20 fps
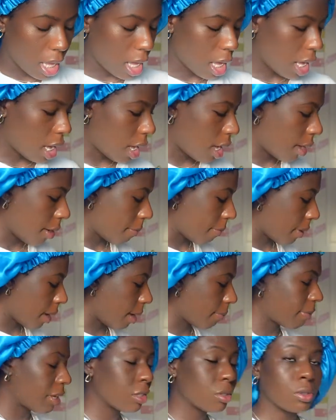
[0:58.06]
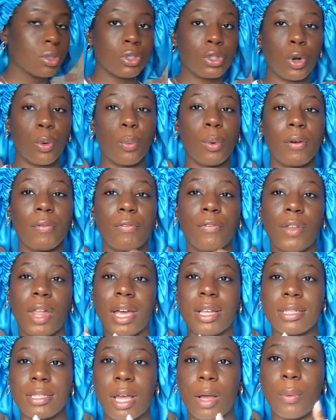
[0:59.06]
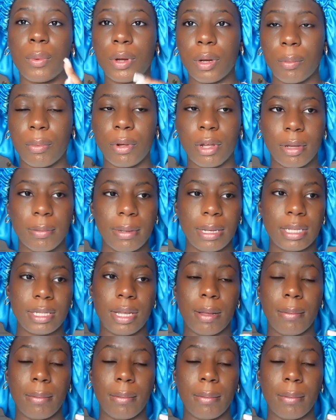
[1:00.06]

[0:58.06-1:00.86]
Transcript: Um, I'm not too sure what flats I want to bring because